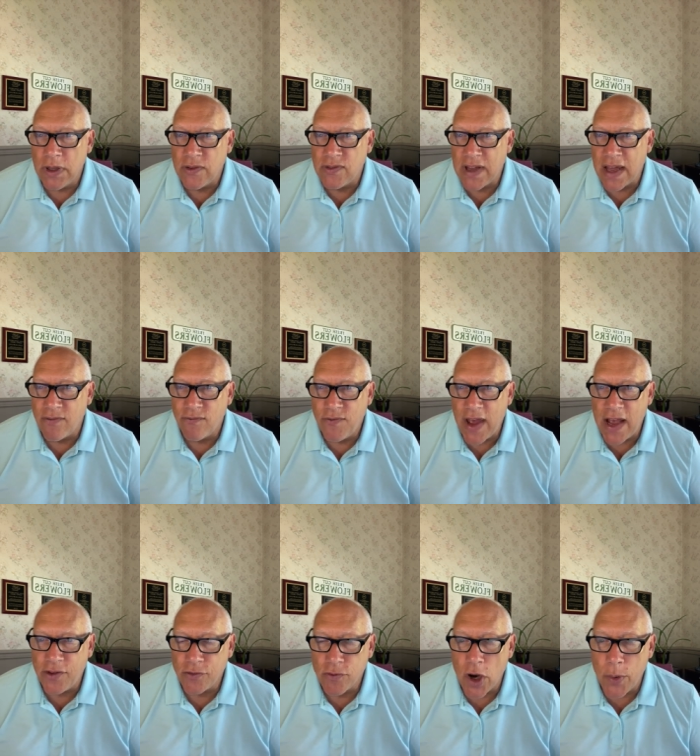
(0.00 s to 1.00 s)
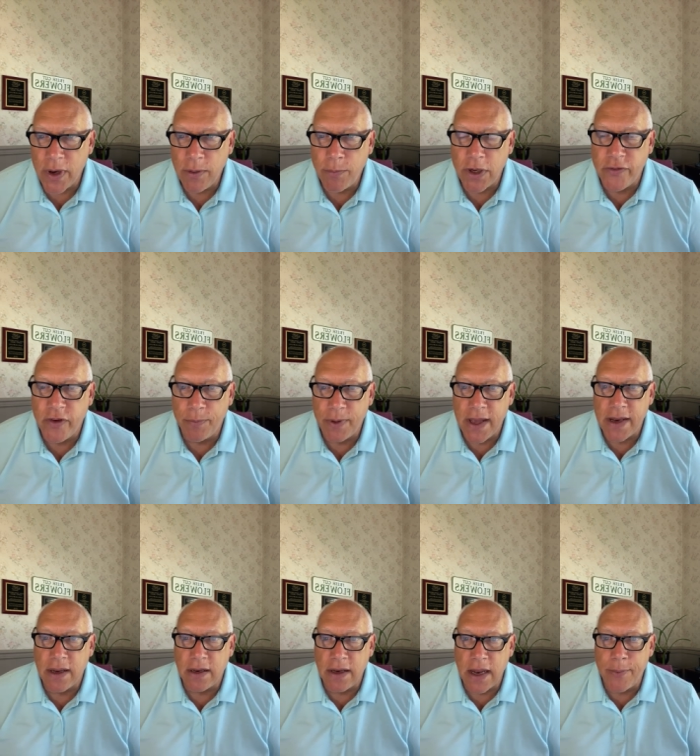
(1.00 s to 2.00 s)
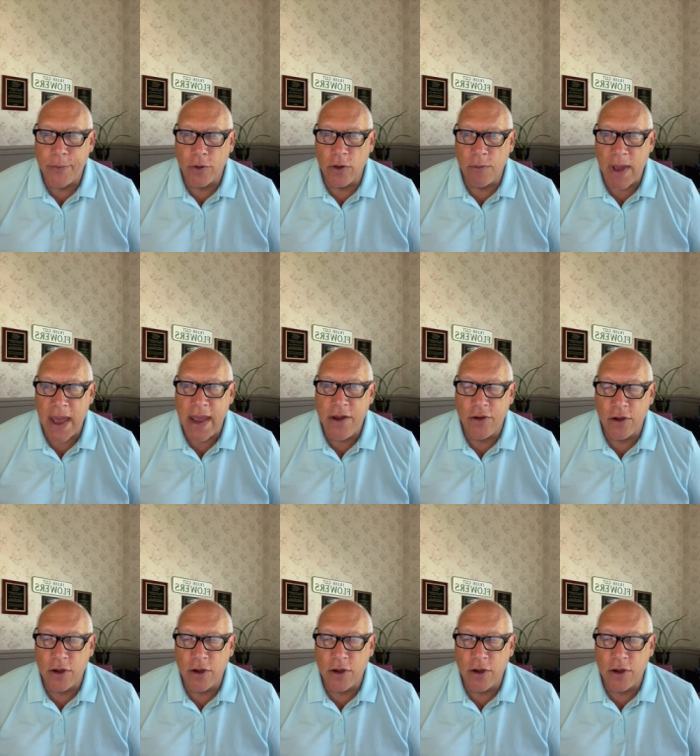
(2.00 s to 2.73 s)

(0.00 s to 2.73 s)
it's not fast growing, but if you plant it in April or May,